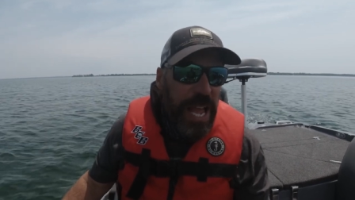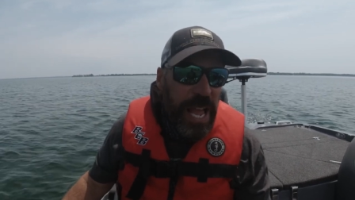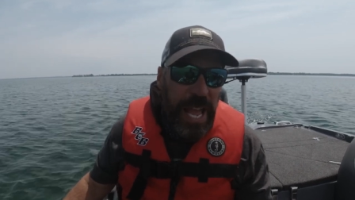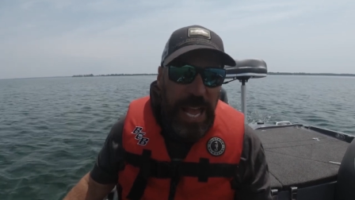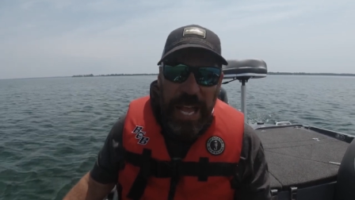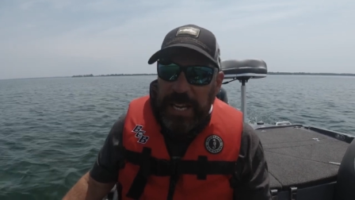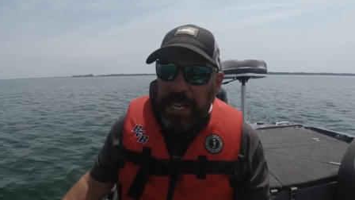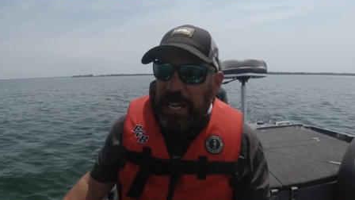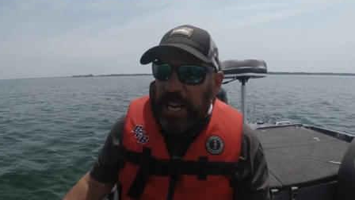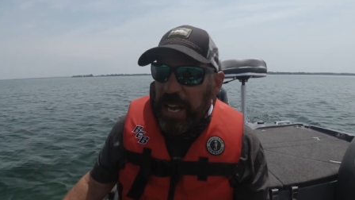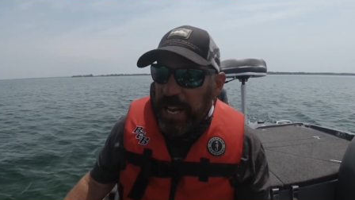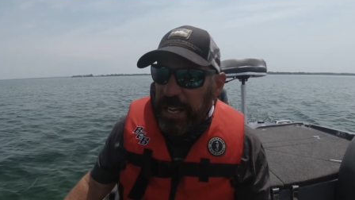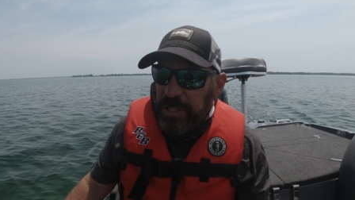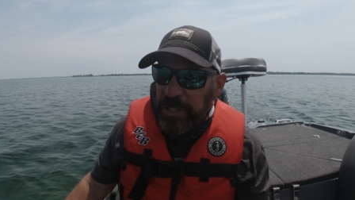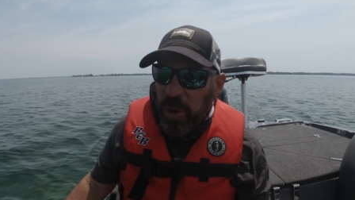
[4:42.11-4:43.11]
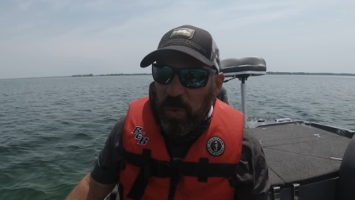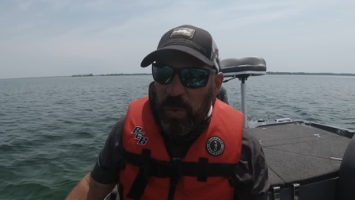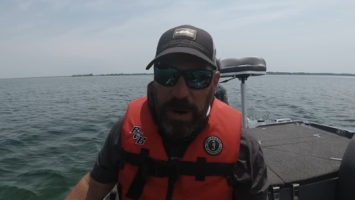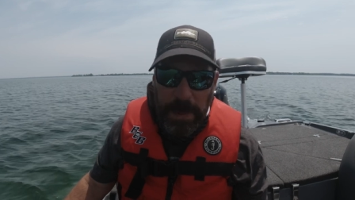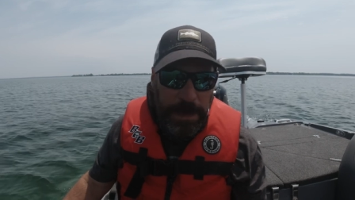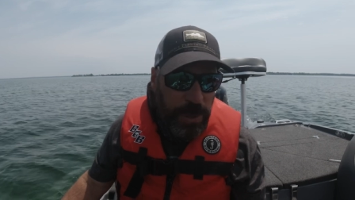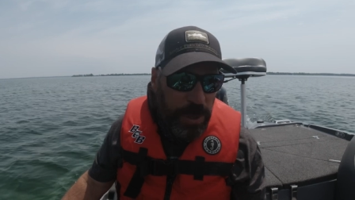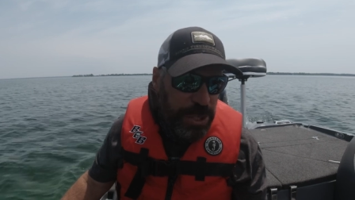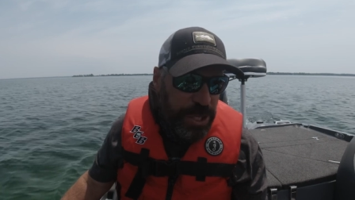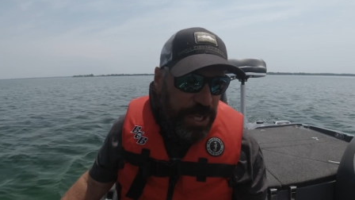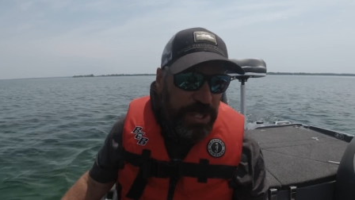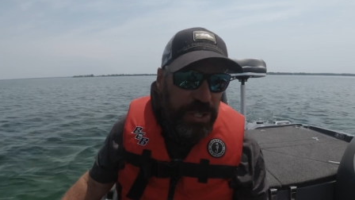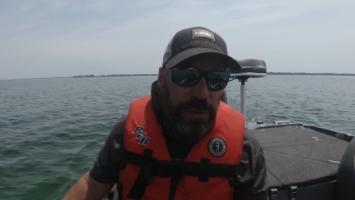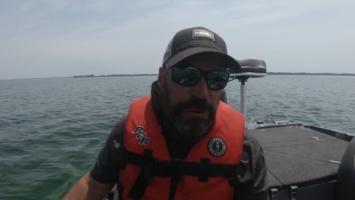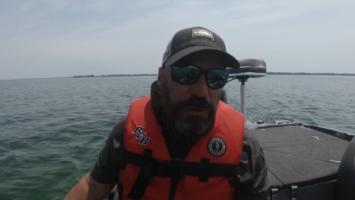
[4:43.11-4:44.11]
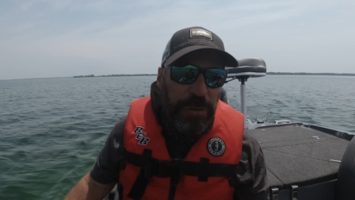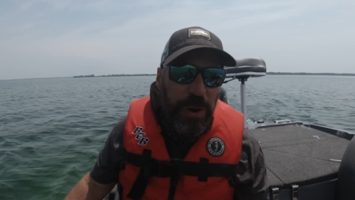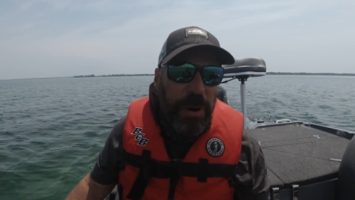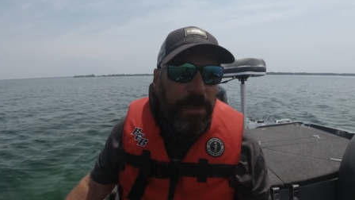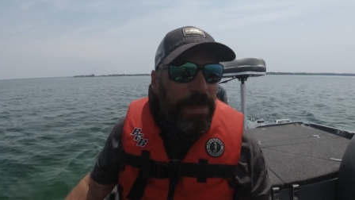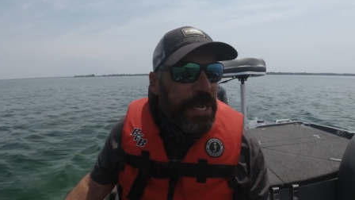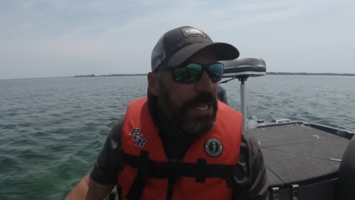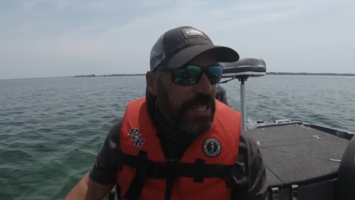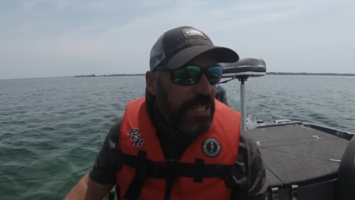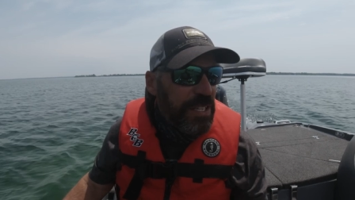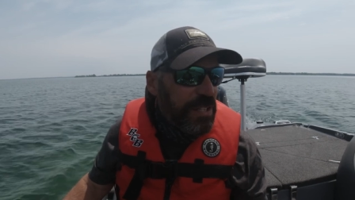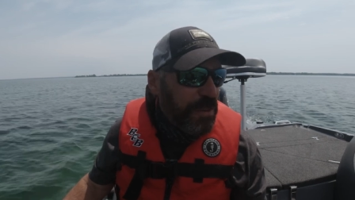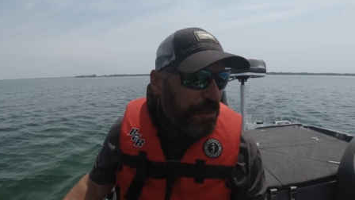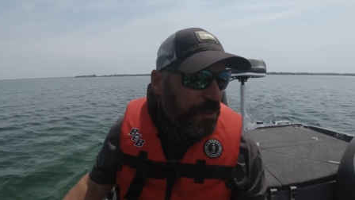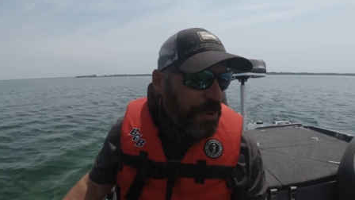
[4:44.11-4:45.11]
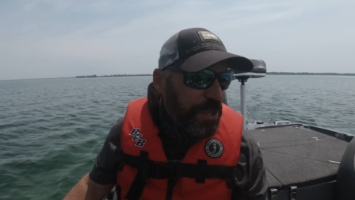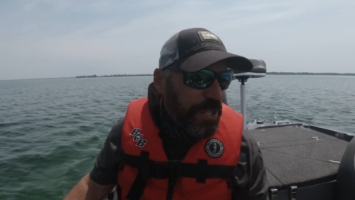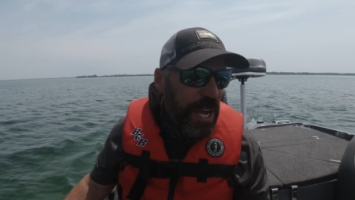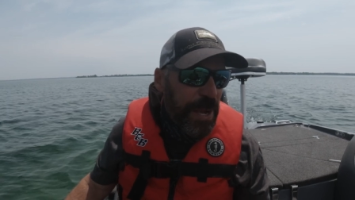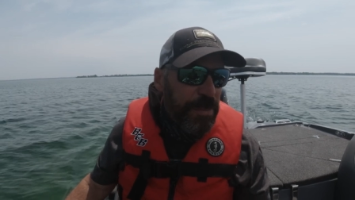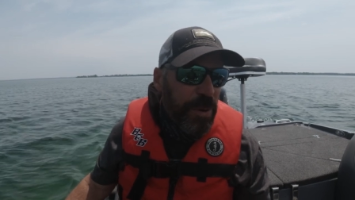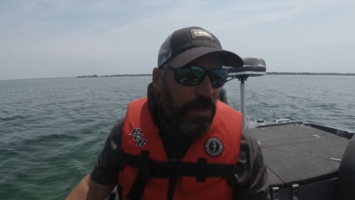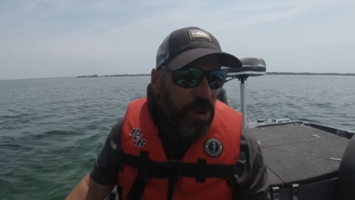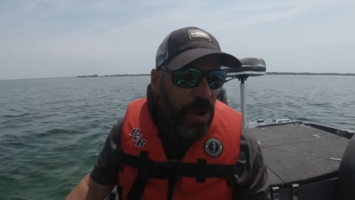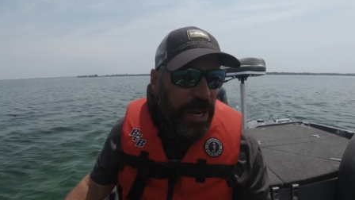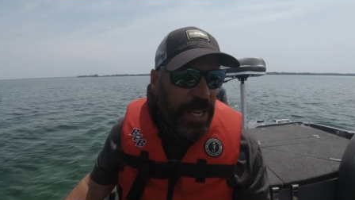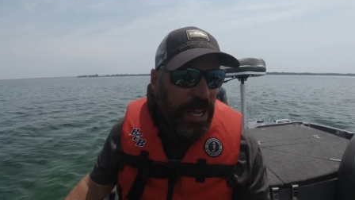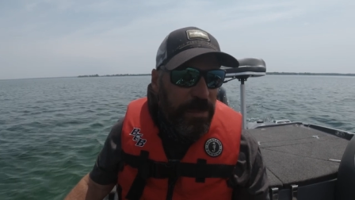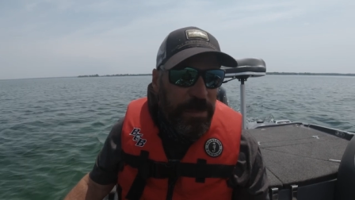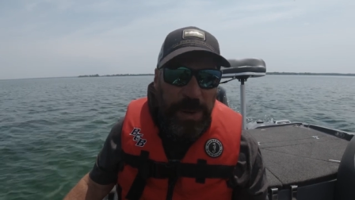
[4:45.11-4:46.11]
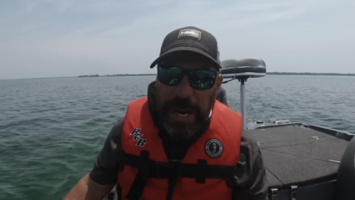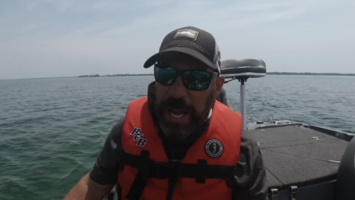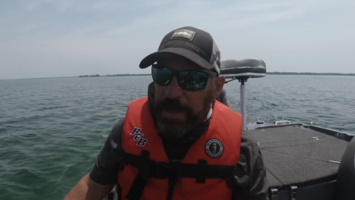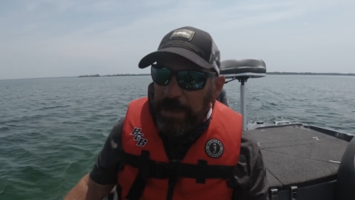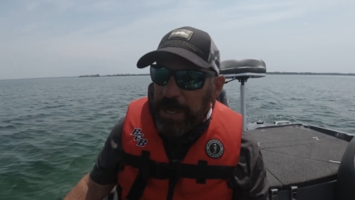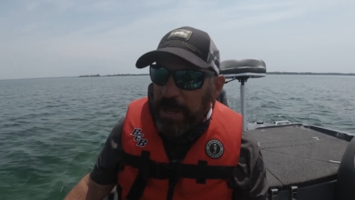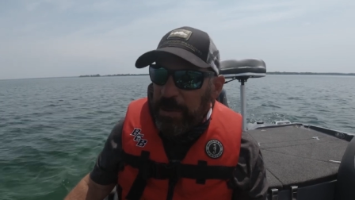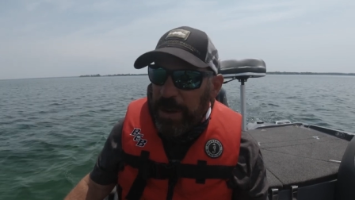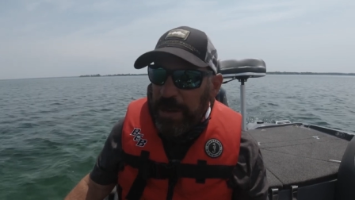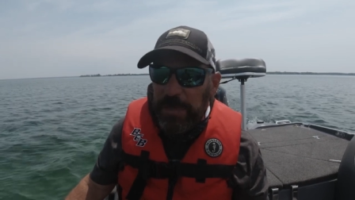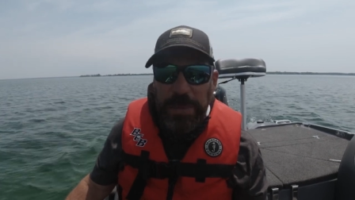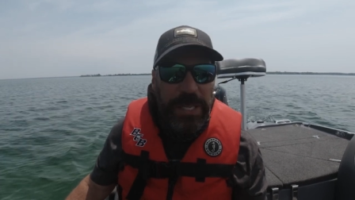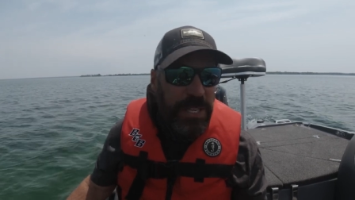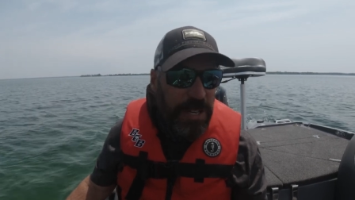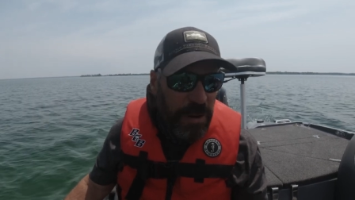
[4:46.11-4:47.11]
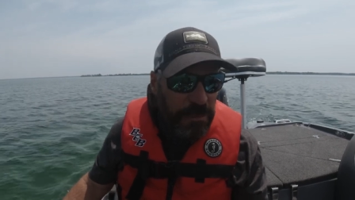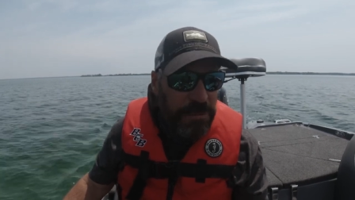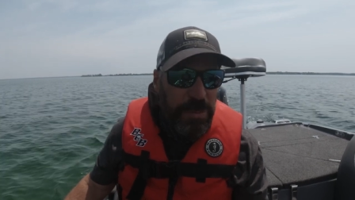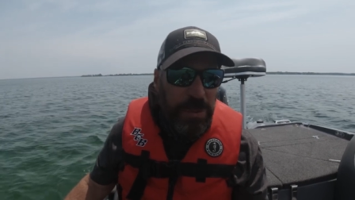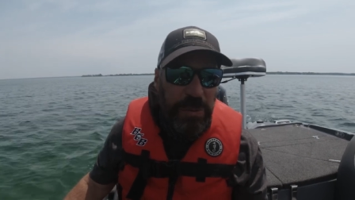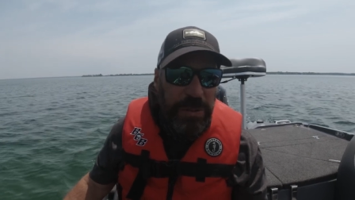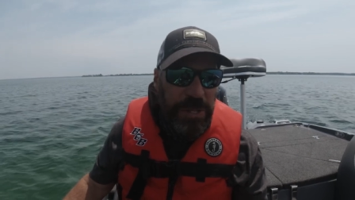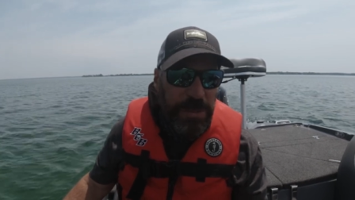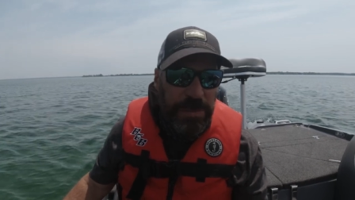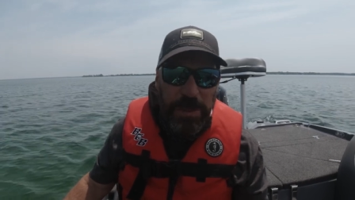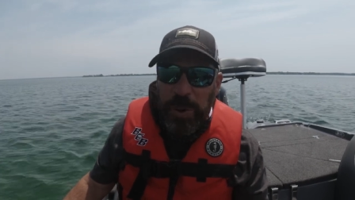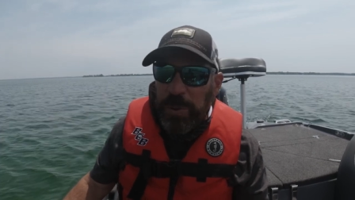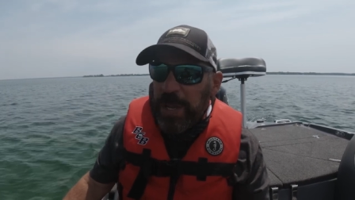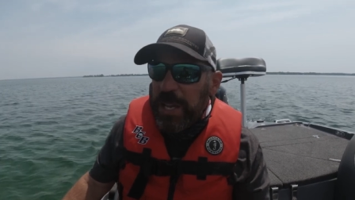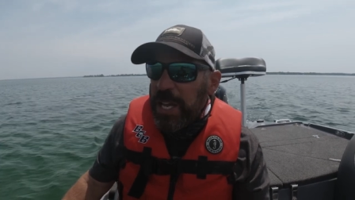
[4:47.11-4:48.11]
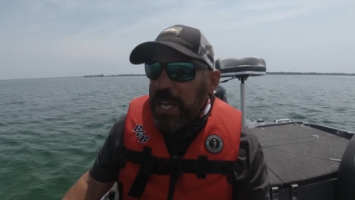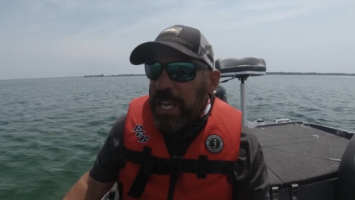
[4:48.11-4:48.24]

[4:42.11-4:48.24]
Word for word: and I don't want to push it too far, being this is the first time I'm running it, but I am incredibly comfortable with this boat.